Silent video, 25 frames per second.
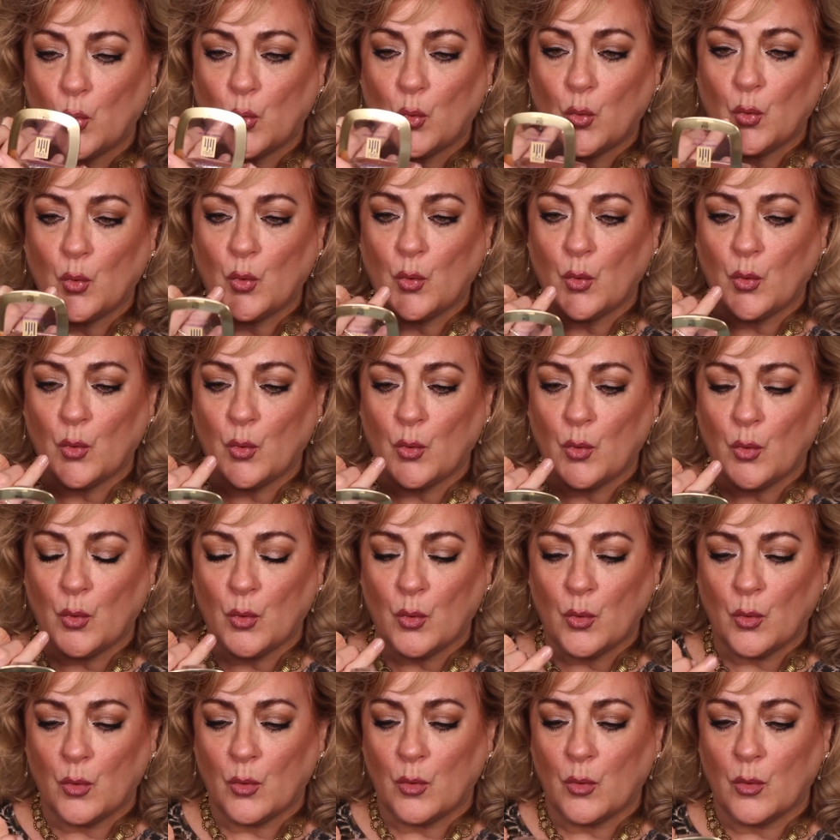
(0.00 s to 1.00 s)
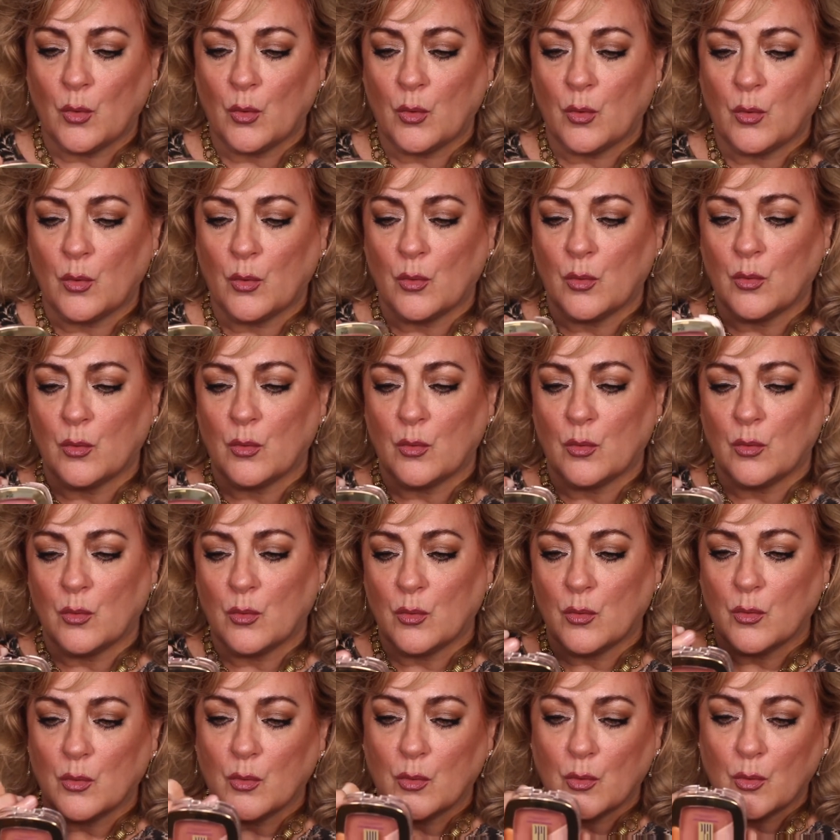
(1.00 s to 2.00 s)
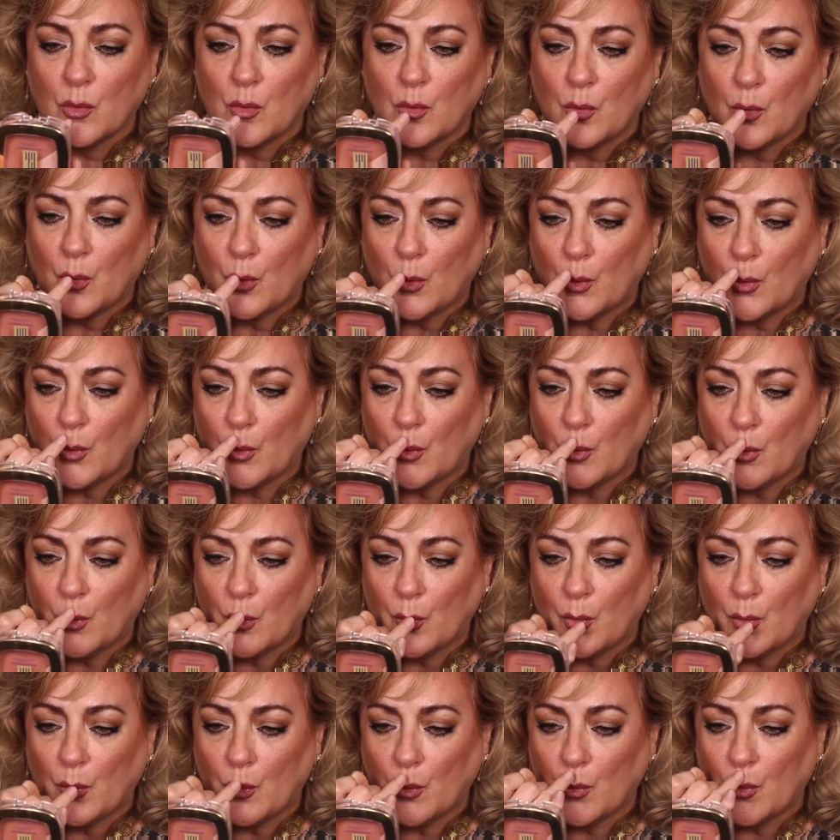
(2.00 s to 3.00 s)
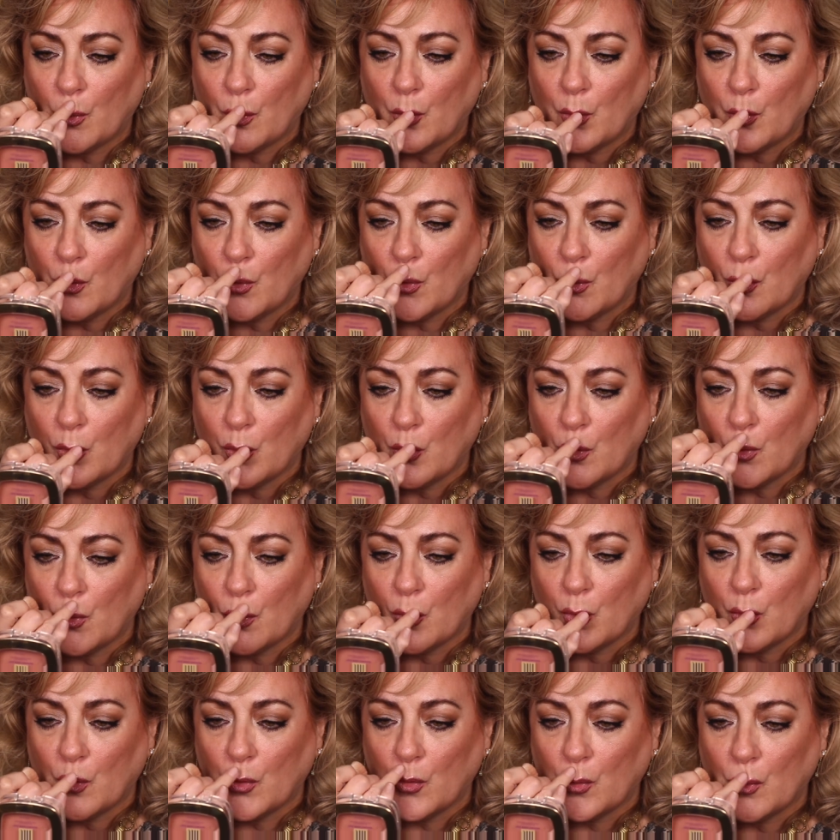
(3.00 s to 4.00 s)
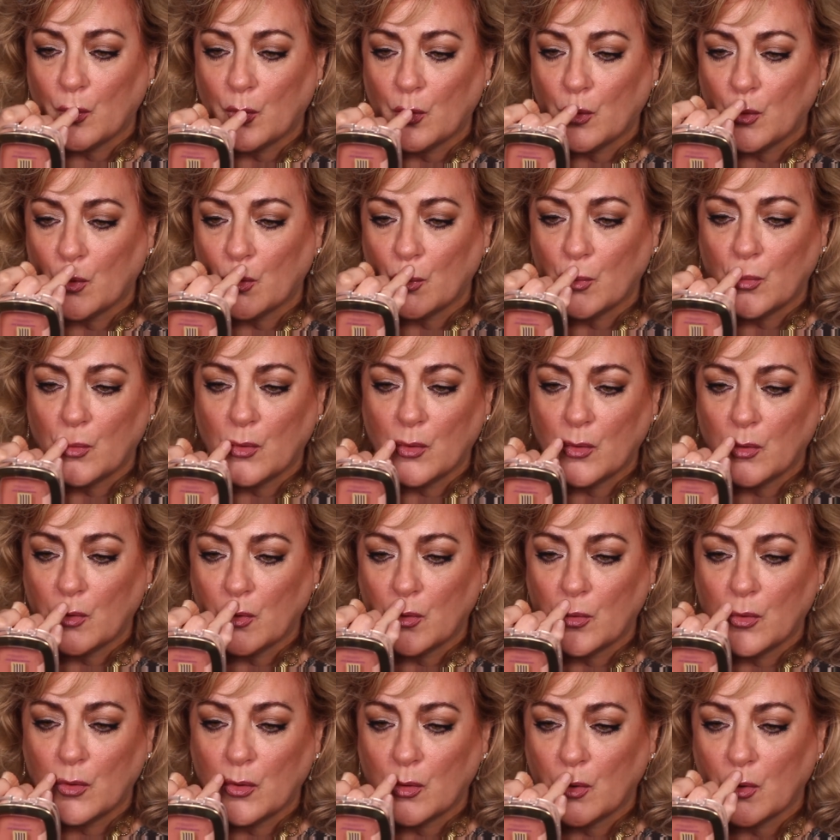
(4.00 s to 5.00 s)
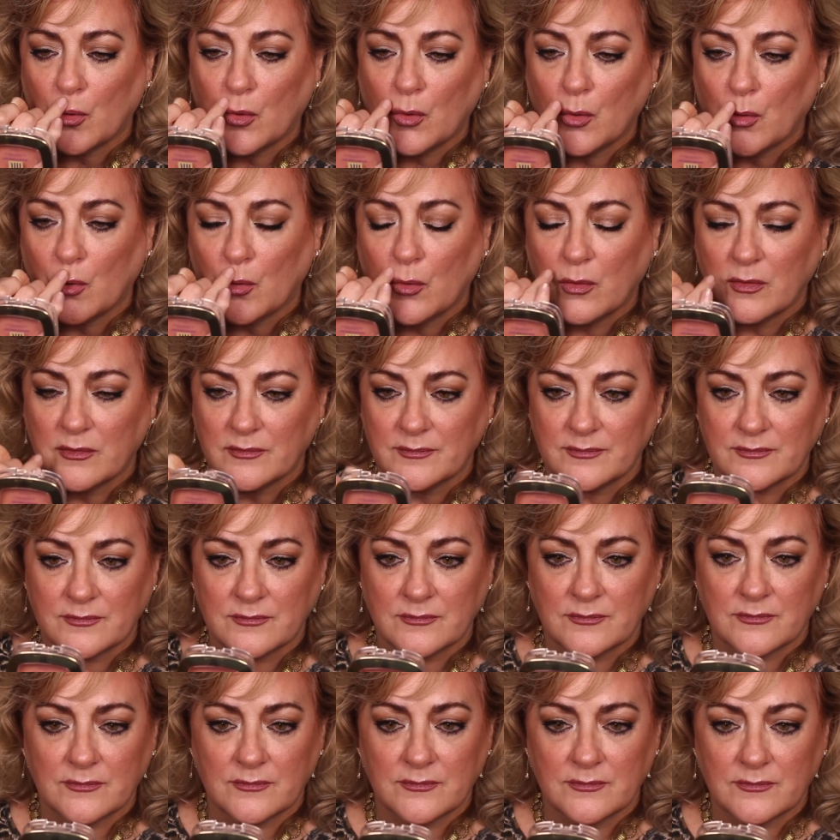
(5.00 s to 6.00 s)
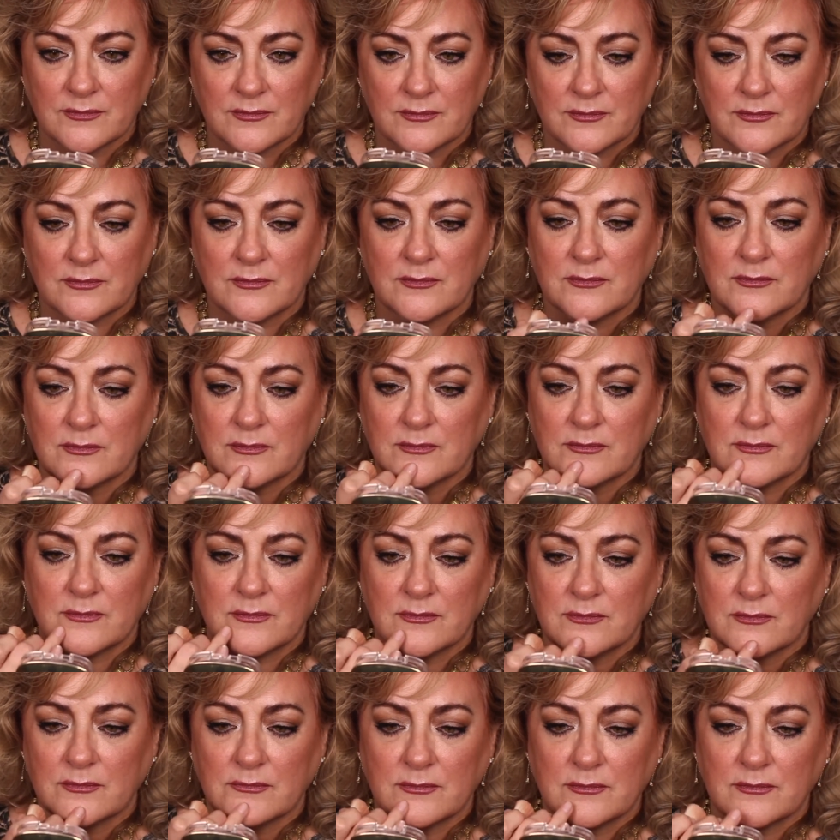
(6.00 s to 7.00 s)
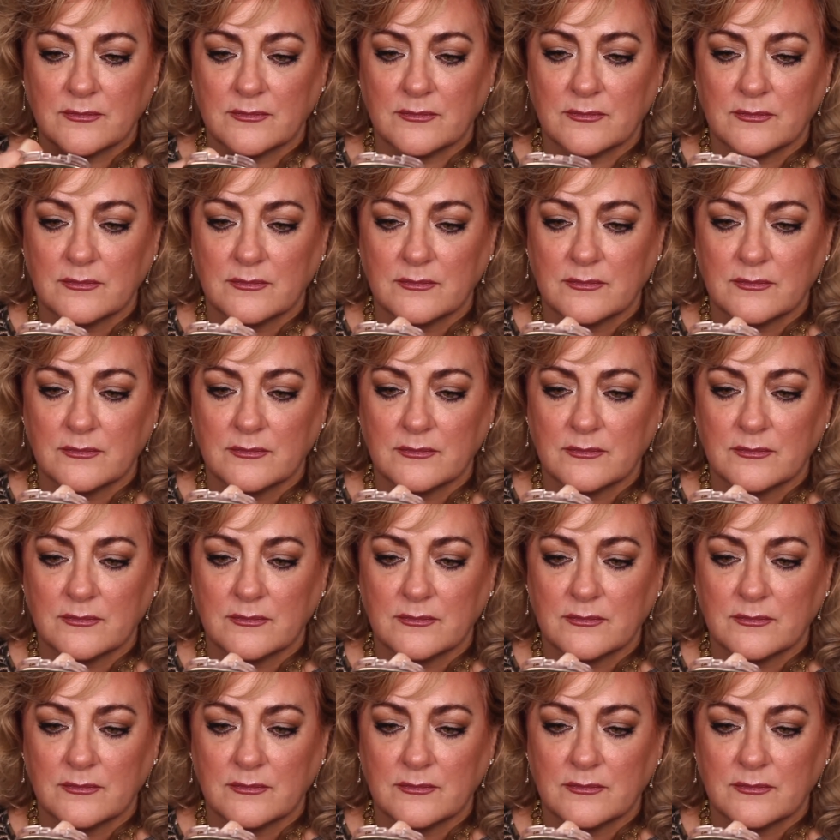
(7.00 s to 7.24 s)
No one is speaking in this clip.